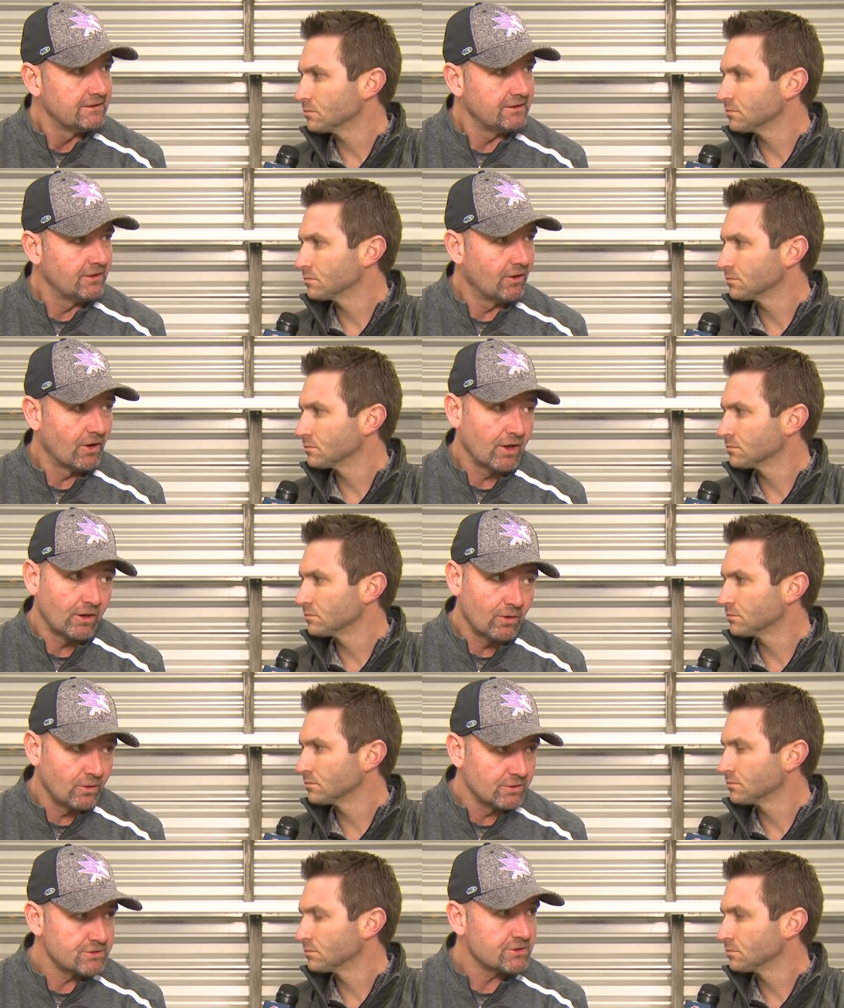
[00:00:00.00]
Speaker 1: you know, our
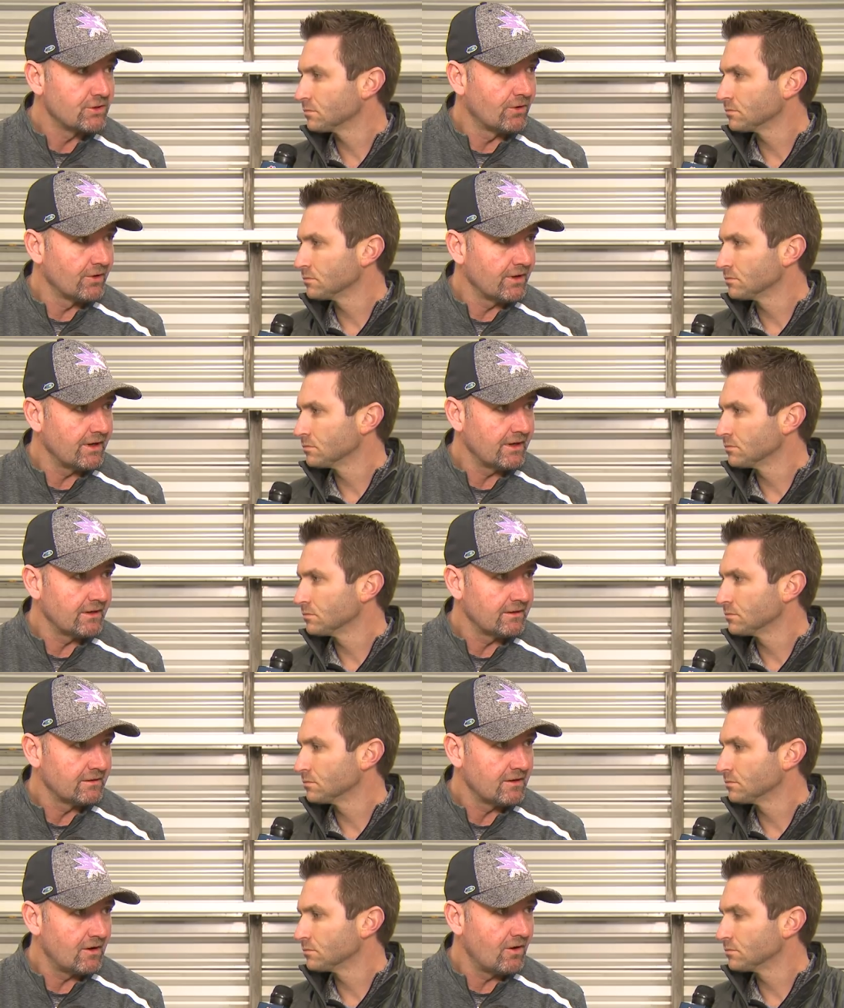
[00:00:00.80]
goal
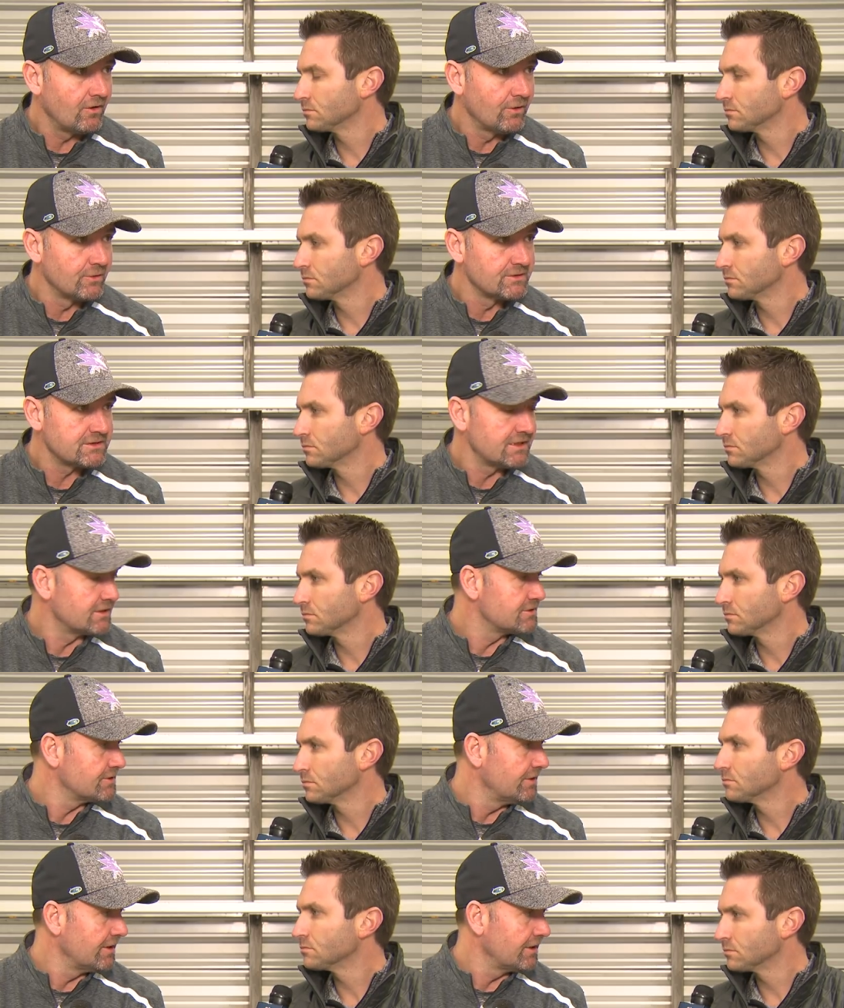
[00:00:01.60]
scoring, all those
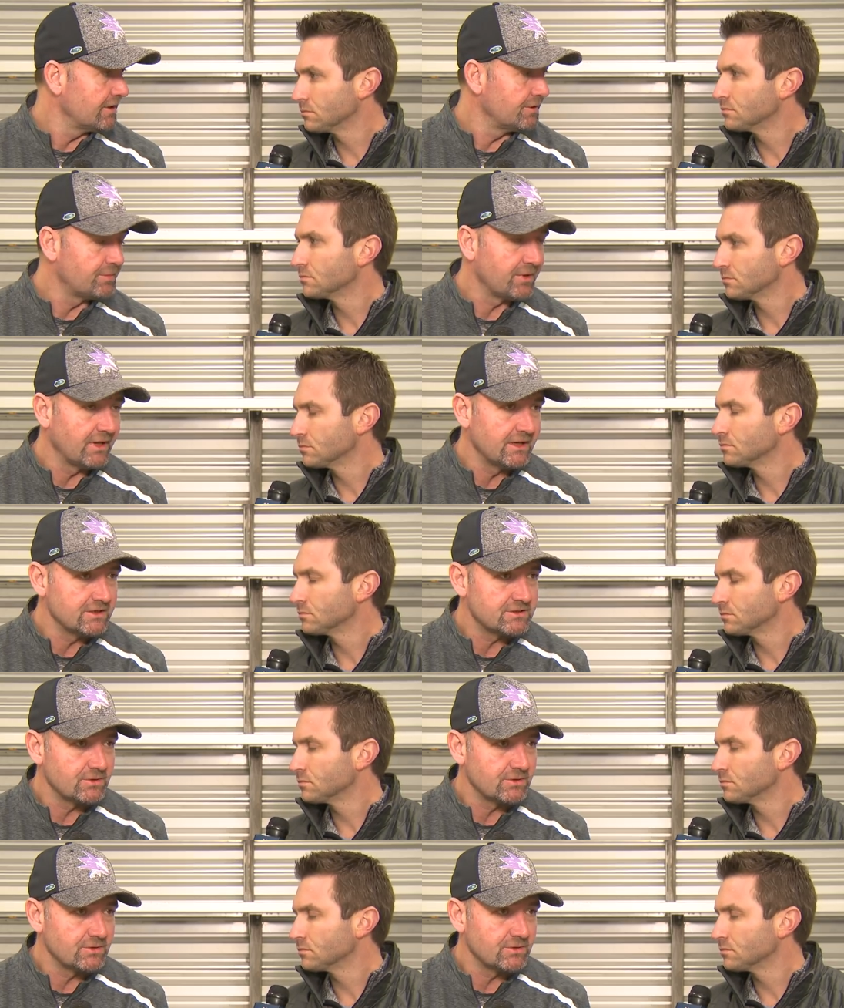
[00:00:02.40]
things are in a good place.